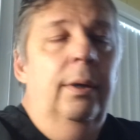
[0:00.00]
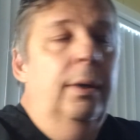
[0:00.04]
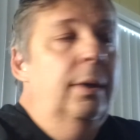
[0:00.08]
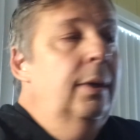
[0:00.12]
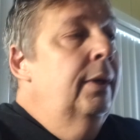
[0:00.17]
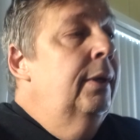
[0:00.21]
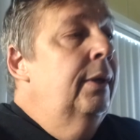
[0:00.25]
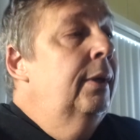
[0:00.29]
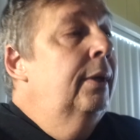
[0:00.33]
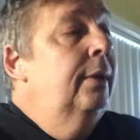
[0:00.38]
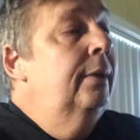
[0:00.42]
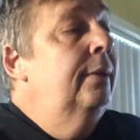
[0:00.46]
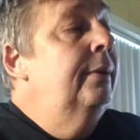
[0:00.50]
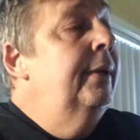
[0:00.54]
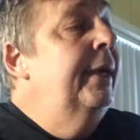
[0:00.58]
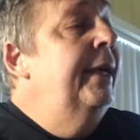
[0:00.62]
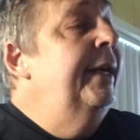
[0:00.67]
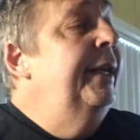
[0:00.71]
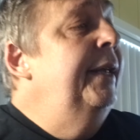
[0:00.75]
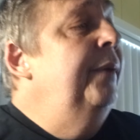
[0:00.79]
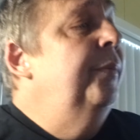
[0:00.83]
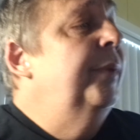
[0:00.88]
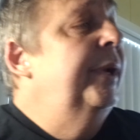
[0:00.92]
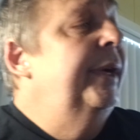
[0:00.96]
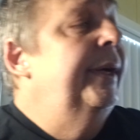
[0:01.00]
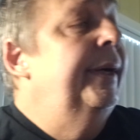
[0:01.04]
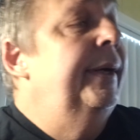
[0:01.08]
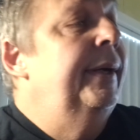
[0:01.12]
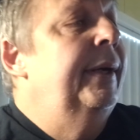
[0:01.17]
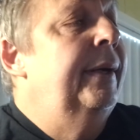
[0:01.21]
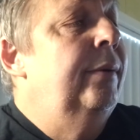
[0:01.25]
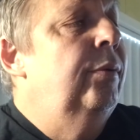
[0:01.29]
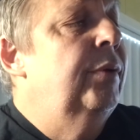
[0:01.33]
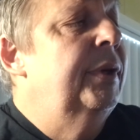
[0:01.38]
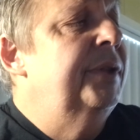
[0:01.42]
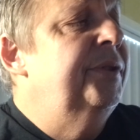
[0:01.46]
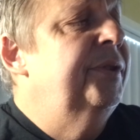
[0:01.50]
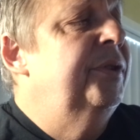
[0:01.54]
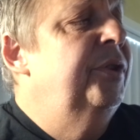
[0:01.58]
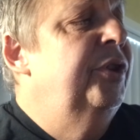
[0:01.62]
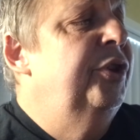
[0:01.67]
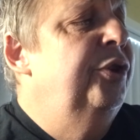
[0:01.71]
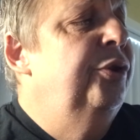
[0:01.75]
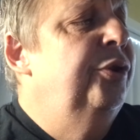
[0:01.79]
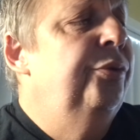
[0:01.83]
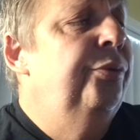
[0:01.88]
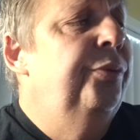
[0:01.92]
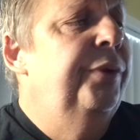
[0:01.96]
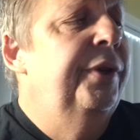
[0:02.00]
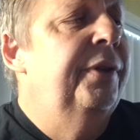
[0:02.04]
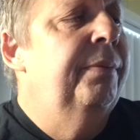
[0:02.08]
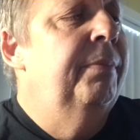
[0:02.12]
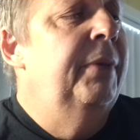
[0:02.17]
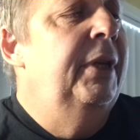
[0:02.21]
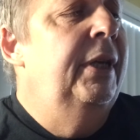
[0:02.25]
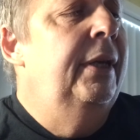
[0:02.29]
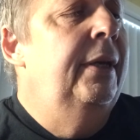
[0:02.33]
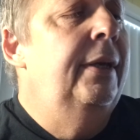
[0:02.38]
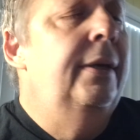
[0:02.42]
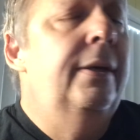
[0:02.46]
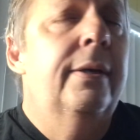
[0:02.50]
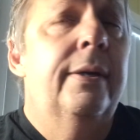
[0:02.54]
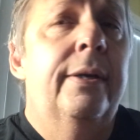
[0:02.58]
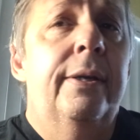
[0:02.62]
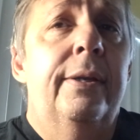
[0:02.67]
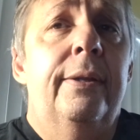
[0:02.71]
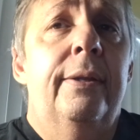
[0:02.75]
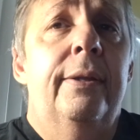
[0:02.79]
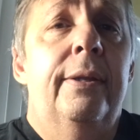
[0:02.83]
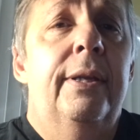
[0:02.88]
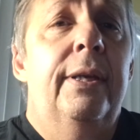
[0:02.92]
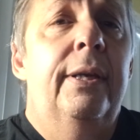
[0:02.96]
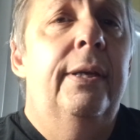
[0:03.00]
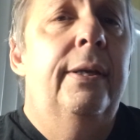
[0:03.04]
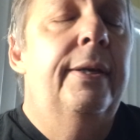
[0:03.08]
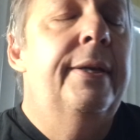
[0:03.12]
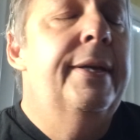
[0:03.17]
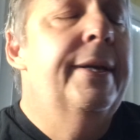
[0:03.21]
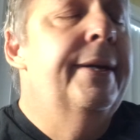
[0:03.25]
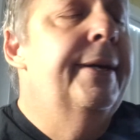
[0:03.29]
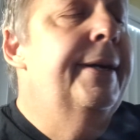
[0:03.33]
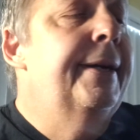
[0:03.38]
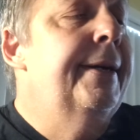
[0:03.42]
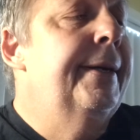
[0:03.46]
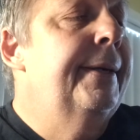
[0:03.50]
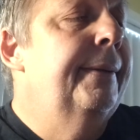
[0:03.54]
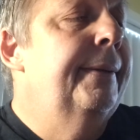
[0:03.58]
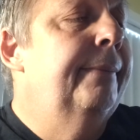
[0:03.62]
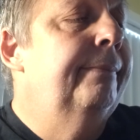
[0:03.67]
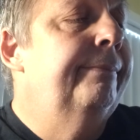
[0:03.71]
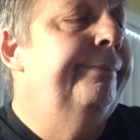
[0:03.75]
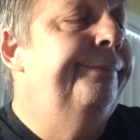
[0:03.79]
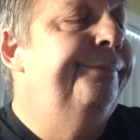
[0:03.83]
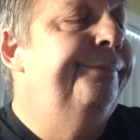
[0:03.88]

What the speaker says: Anyway, what's new with me in the...